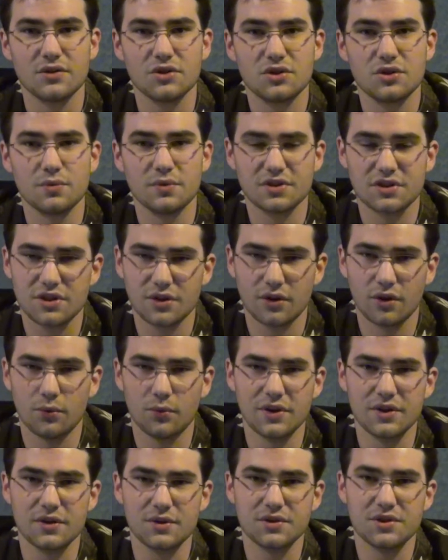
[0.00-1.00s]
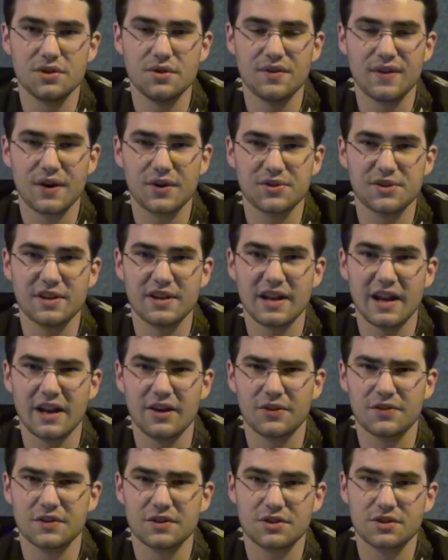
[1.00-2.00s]
to install Windows 2008
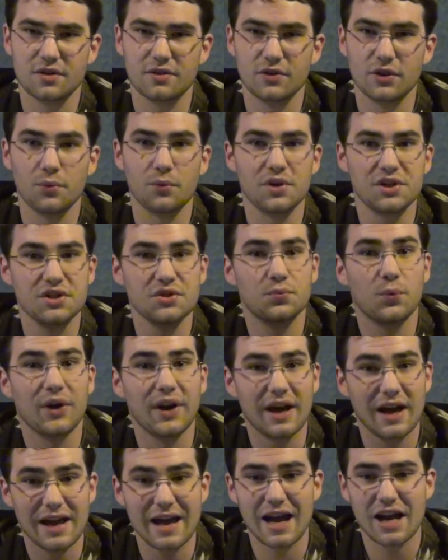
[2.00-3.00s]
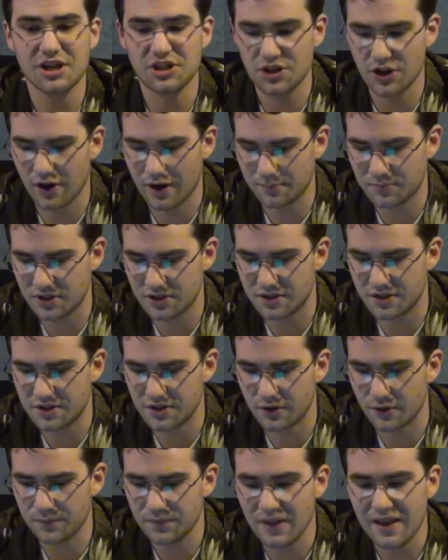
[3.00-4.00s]
on this server, which is what I actually opted to
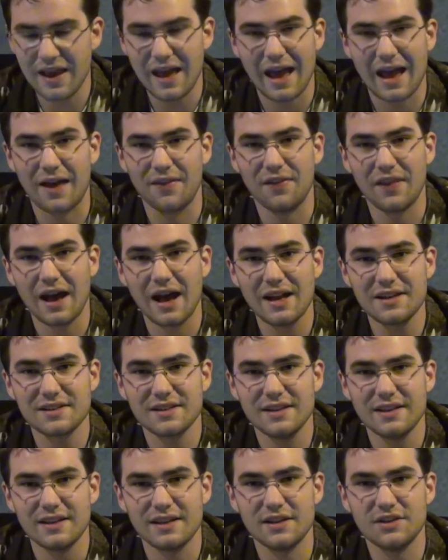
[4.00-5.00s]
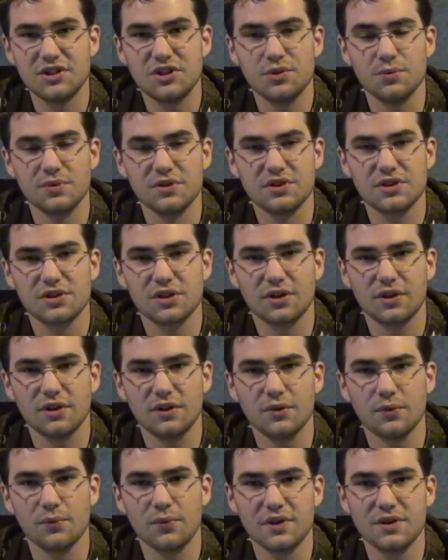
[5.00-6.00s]
do. And that is to
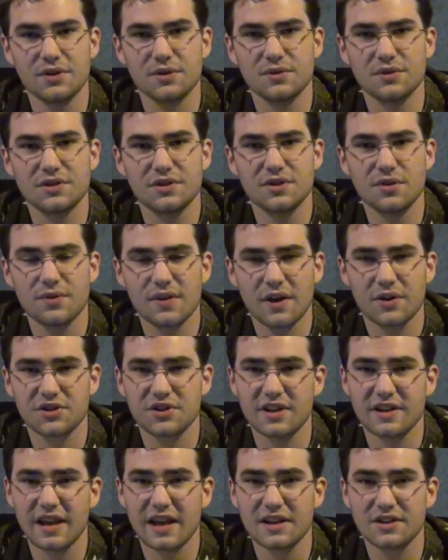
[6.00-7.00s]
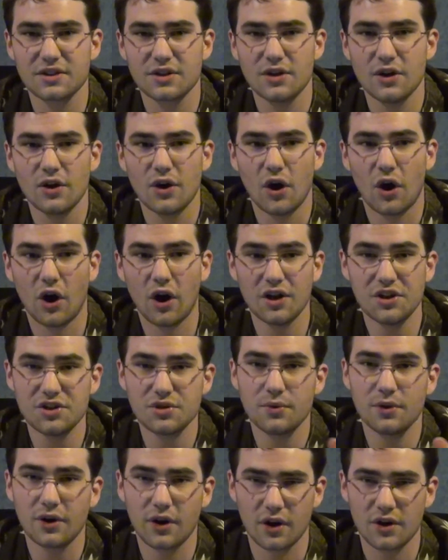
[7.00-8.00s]
install Windows 2008
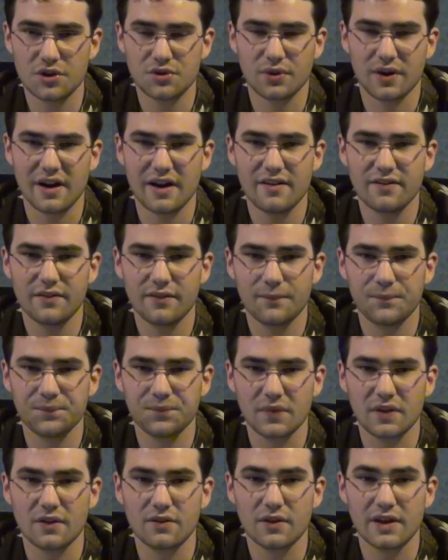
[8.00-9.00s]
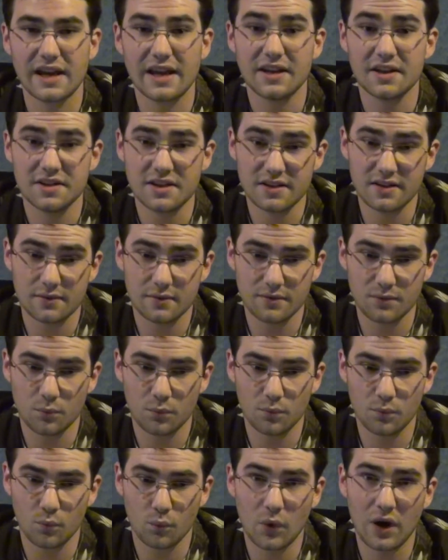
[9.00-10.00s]
onto a hard drive in a
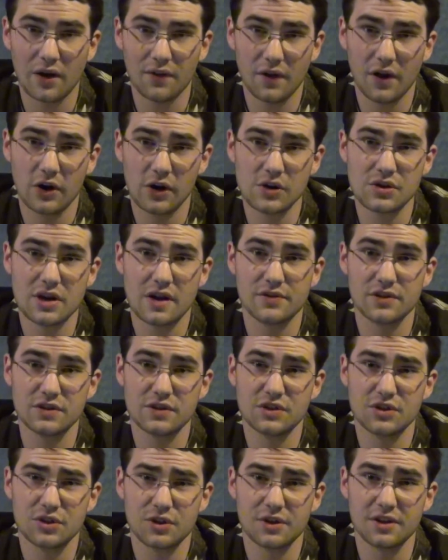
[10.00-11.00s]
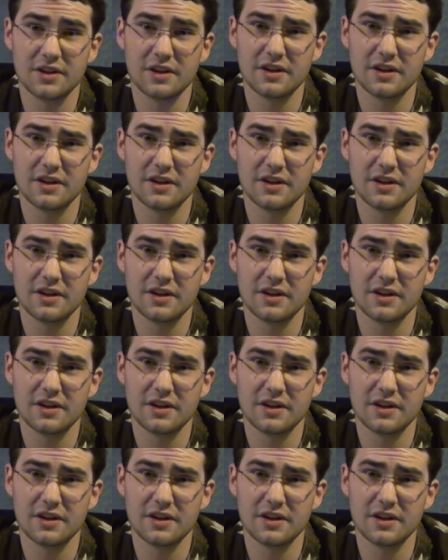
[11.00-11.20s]
while the hard drive is inserted